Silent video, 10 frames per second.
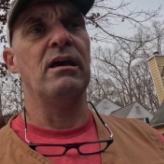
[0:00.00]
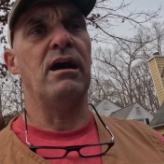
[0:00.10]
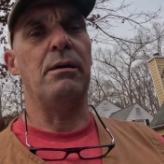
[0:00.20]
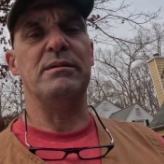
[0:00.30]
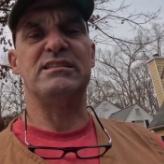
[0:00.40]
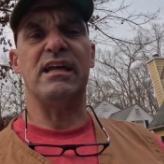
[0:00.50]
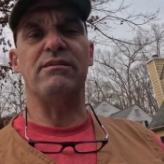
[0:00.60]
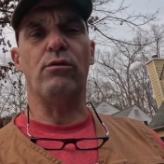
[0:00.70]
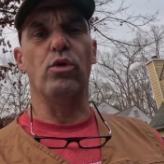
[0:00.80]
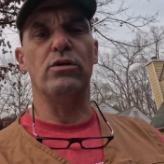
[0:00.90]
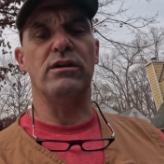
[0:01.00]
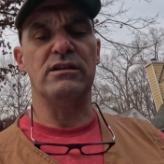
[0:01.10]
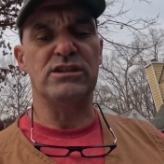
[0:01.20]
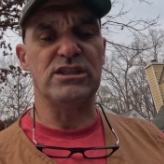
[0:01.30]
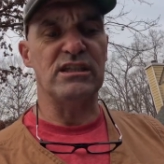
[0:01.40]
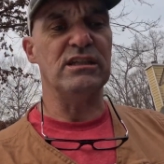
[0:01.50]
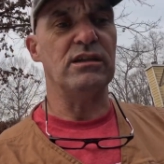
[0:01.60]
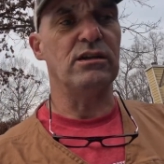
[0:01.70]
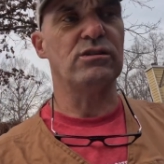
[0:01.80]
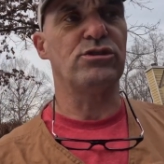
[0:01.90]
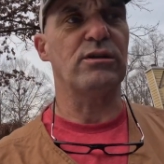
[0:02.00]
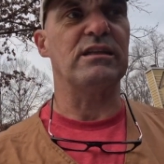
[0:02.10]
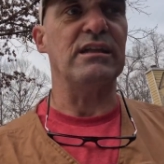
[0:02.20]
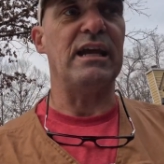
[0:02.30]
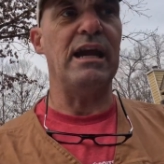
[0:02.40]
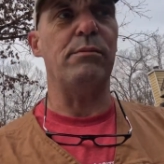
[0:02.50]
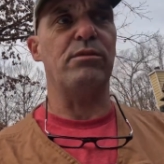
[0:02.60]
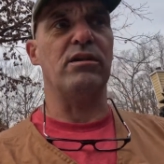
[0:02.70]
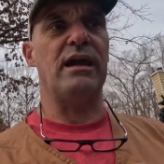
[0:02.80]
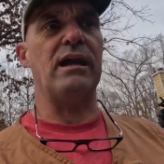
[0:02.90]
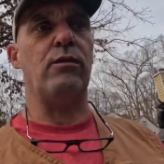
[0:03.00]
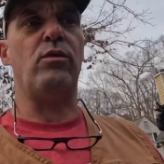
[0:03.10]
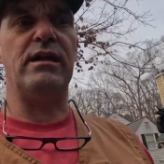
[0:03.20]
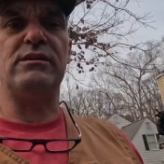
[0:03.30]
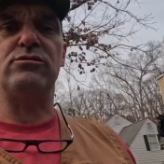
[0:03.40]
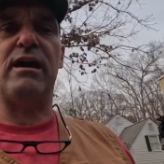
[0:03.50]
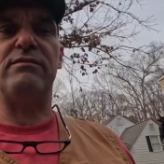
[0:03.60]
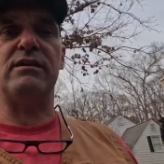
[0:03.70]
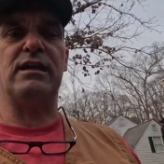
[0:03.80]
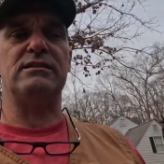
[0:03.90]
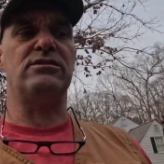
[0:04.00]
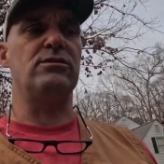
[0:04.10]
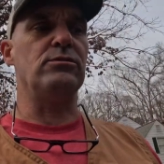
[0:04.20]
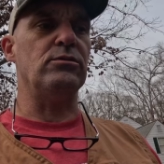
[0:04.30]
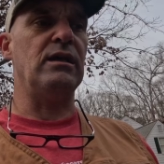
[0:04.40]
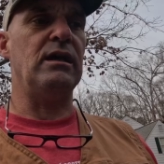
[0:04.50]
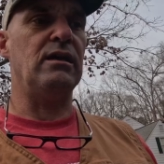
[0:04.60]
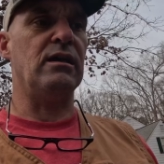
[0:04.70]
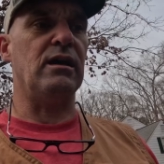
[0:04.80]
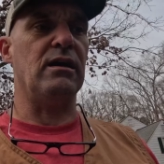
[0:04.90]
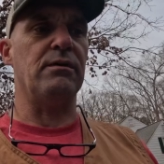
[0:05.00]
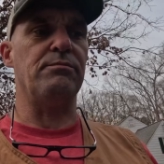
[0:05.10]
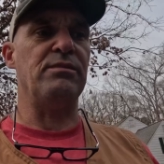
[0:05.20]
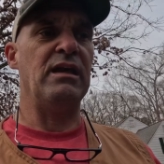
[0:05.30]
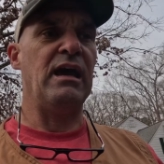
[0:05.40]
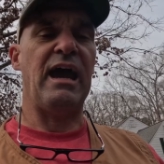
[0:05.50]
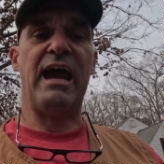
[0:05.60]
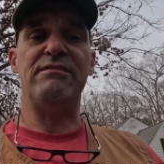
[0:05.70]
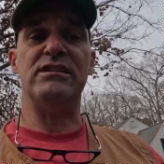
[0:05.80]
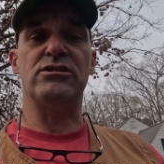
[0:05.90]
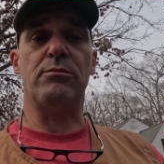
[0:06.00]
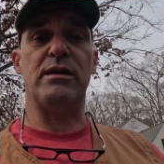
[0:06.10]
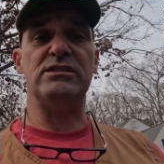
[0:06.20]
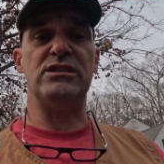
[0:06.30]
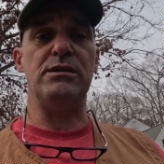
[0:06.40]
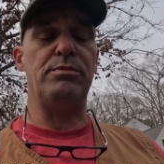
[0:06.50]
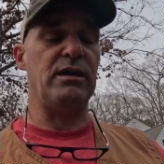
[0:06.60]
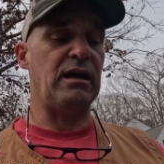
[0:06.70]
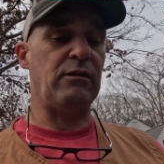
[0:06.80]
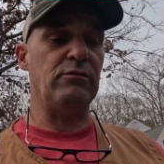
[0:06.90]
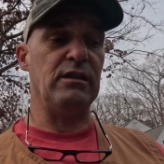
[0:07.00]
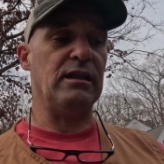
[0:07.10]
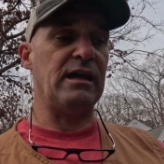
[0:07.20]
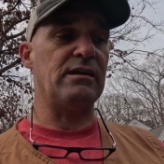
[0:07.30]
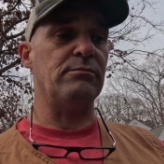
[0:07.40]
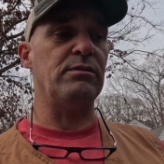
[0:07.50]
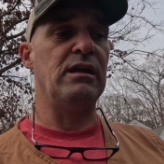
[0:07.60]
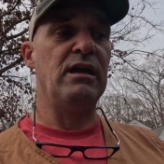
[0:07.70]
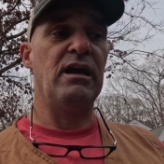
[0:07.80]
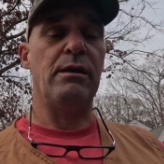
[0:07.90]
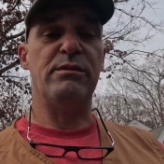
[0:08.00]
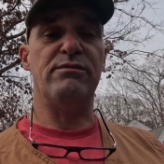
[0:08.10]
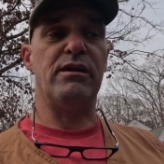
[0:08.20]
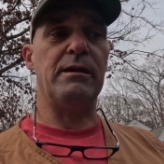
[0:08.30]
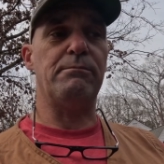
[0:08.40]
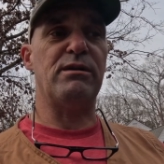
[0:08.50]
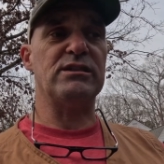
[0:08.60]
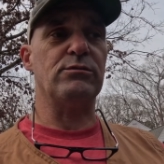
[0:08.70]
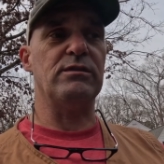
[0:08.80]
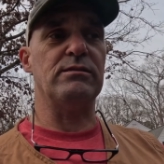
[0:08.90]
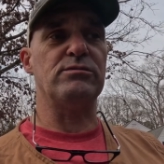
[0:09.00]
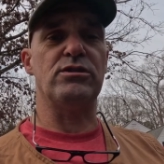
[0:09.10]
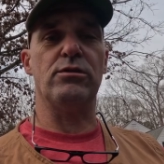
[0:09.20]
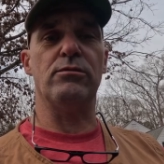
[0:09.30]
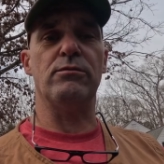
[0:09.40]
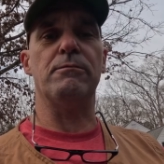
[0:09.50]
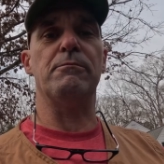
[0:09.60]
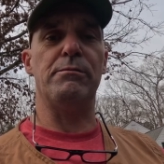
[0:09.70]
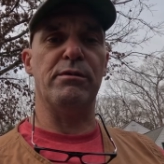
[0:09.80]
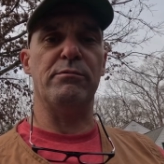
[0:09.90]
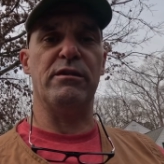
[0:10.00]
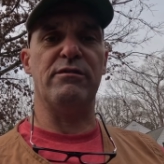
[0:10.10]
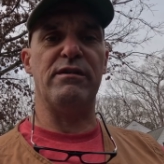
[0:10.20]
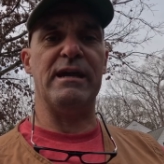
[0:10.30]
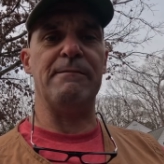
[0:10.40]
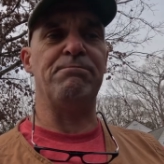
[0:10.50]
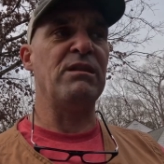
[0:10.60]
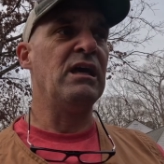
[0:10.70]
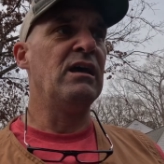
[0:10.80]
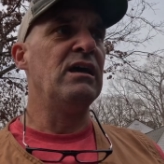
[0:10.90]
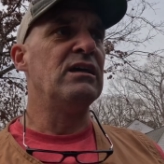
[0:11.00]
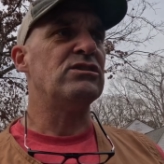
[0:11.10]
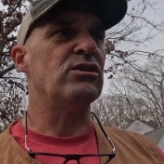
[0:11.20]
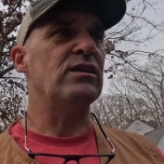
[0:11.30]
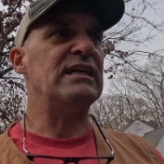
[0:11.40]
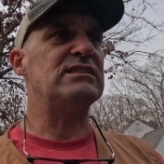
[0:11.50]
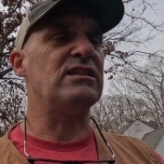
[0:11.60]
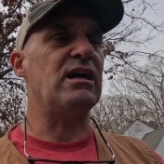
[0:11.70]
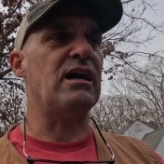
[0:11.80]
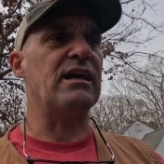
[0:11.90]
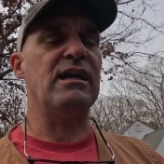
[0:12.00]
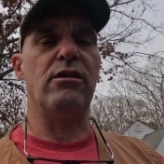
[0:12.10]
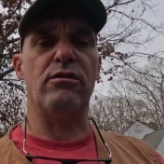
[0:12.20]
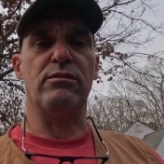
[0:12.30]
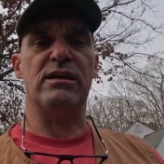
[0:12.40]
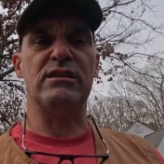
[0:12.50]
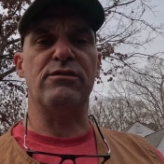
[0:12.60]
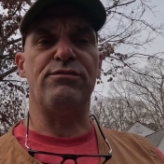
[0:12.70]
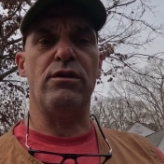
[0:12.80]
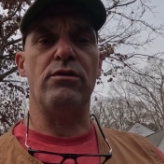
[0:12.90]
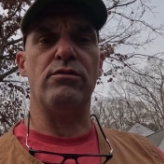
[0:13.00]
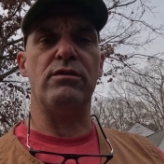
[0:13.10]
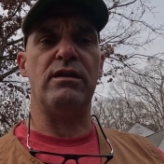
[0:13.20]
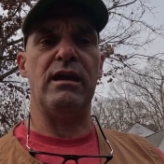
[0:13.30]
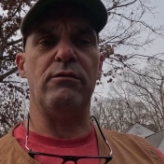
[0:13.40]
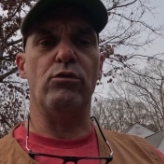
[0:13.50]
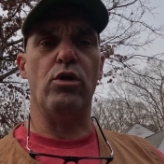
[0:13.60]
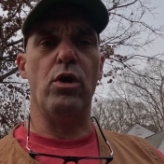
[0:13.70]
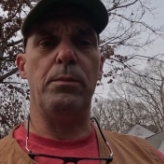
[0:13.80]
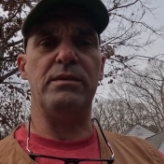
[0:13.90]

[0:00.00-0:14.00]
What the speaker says: instead of ordering just a strictly amber light, I wanted driving lights too. I had these on my Jeep. I really like them. I've been very impressed with them, so we put them on the van. So let's get the phone, and we'll open